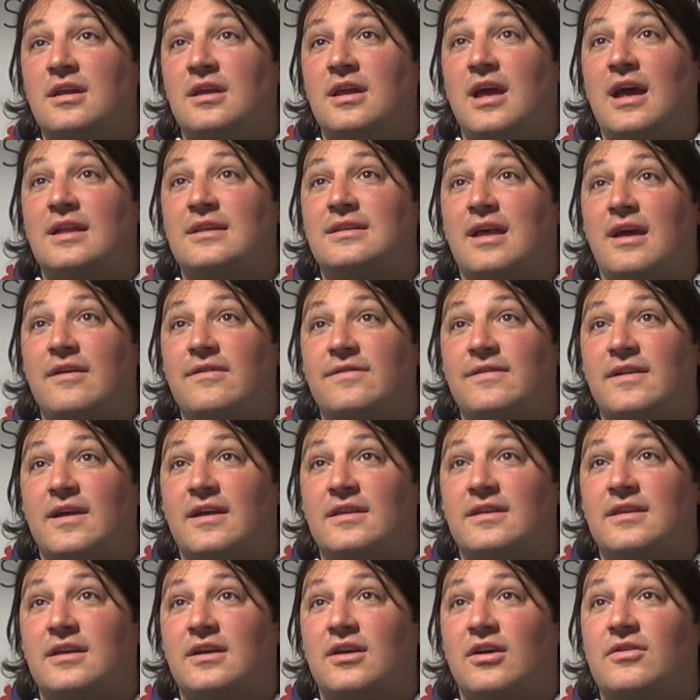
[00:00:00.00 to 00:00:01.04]
Yeah, definitely.
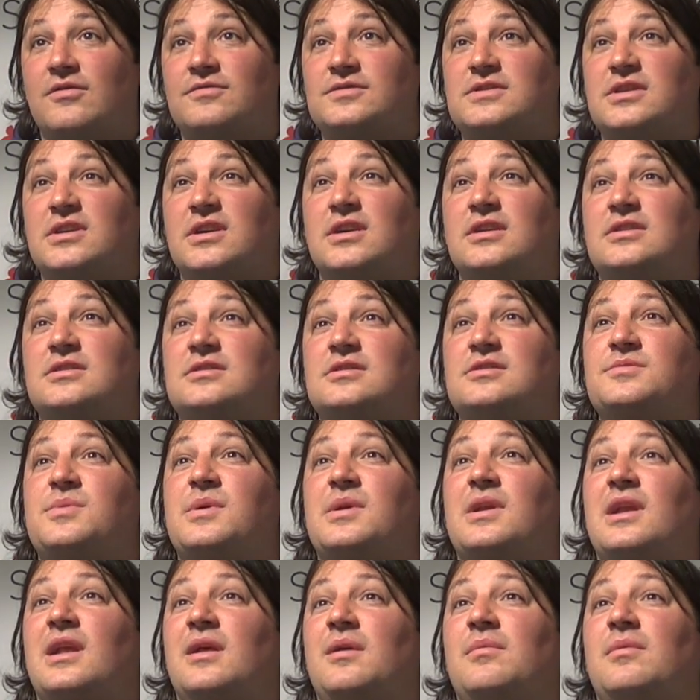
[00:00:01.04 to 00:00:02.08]
I think obviously it's
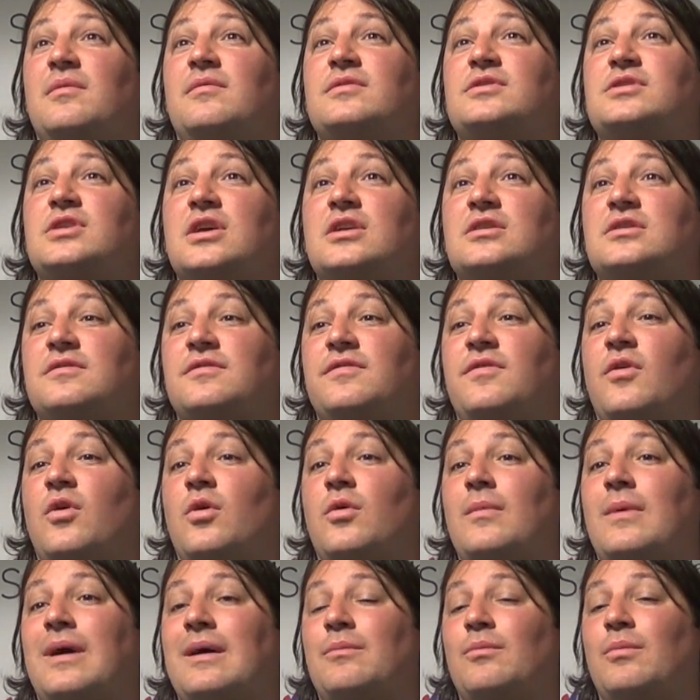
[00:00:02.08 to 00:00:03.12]
been a little bit of a change of
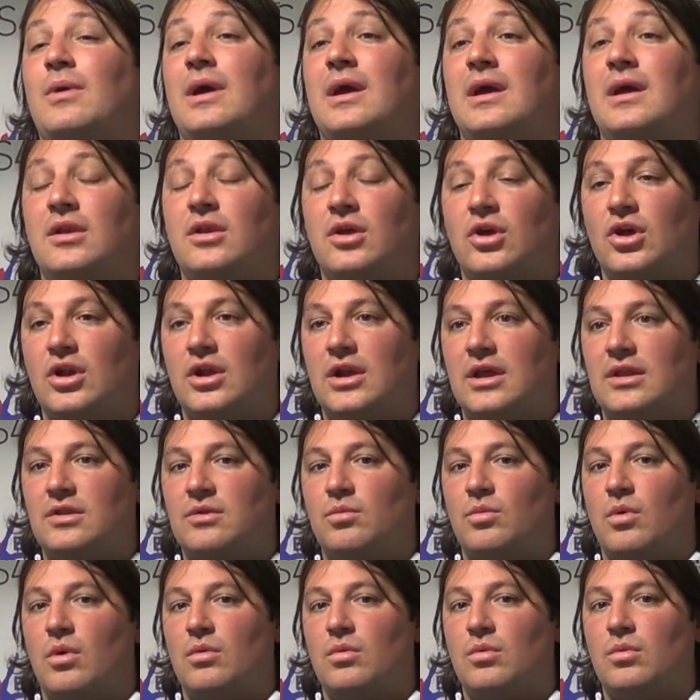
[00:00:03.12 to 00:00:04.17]
format, and we're in earlier
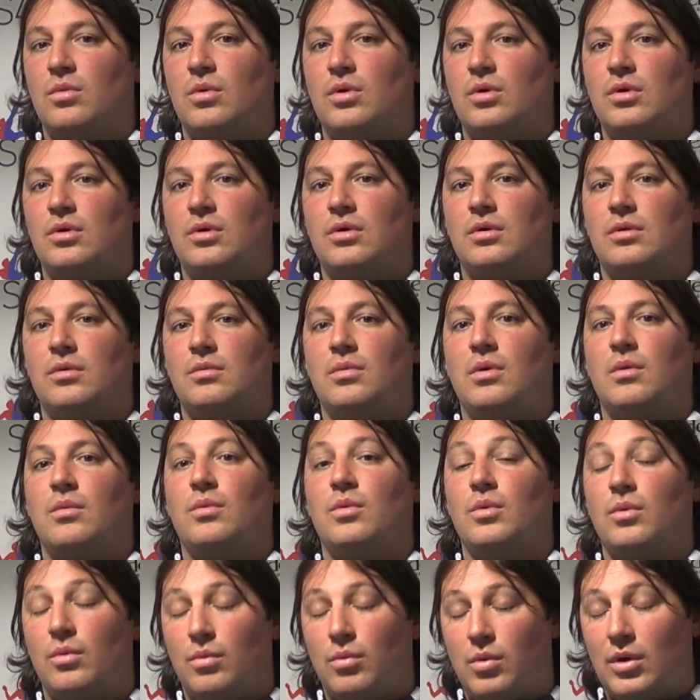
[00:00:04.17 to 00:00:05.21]
than
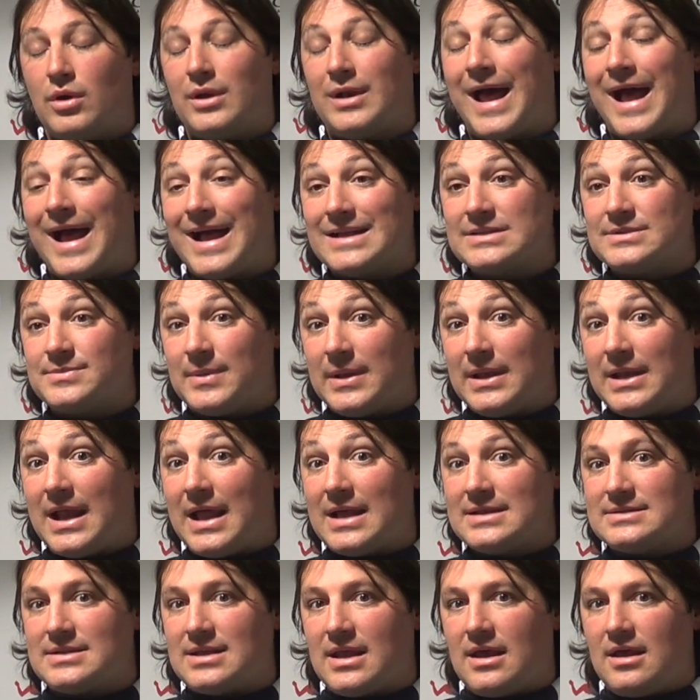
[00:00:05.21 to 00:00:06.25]
what has been
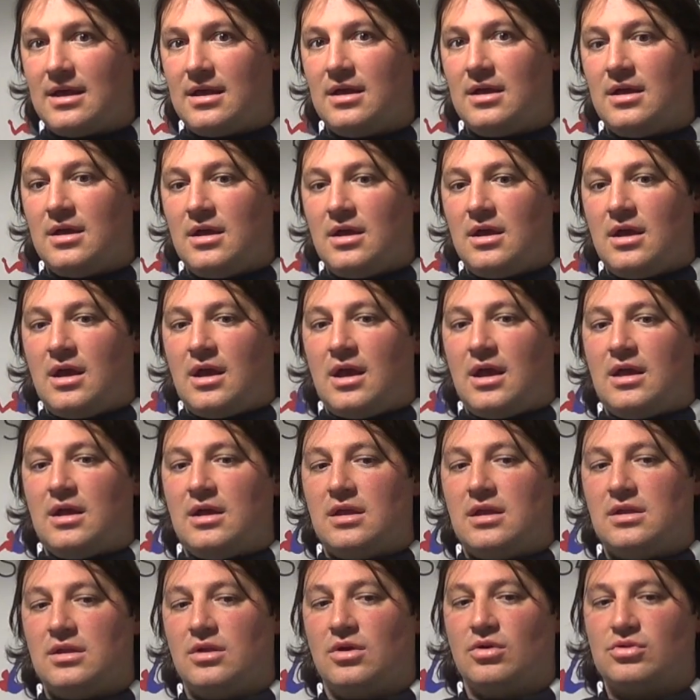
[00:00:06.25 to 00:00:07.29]
last year,
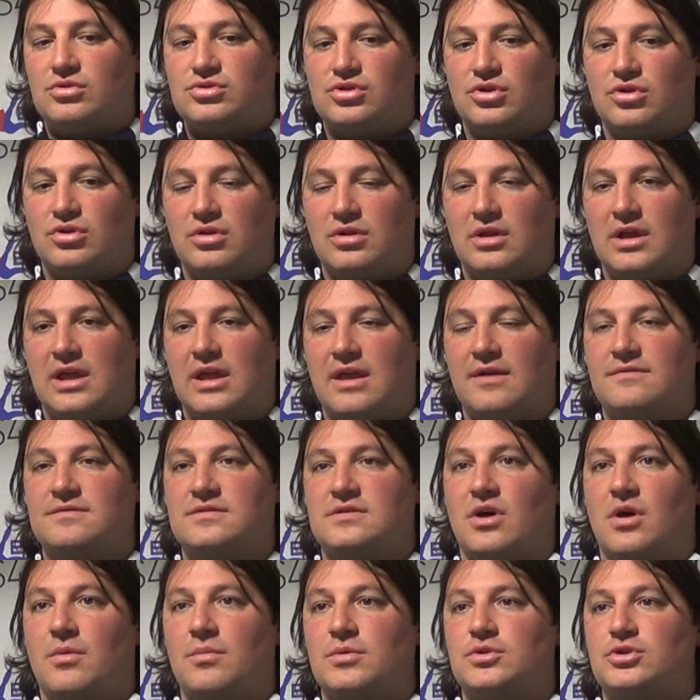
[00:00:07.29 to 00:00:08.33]
and also it gives
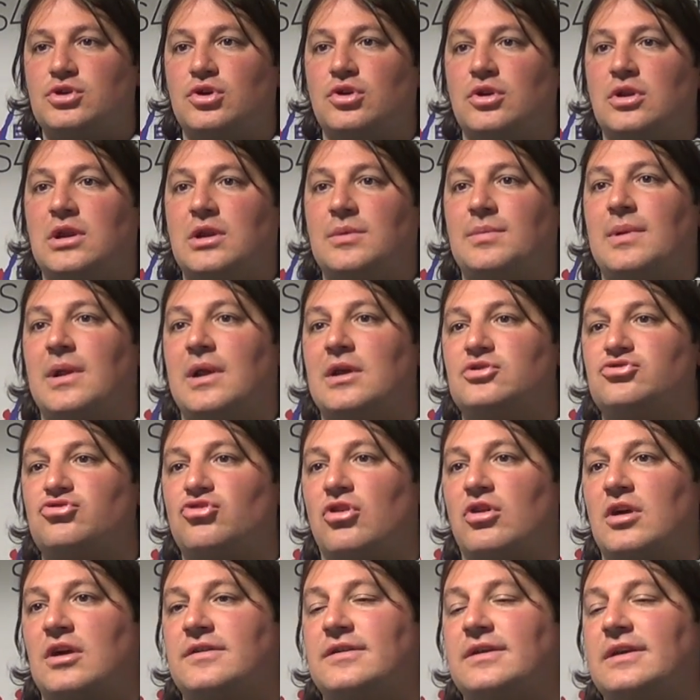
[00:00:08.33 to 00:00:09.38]
the opportunity to play a
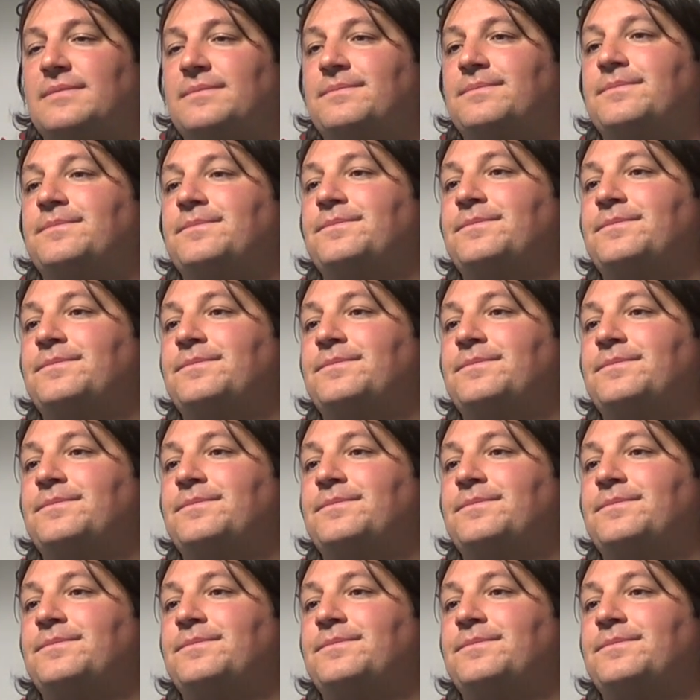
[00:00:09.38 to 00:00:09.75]
stronger team.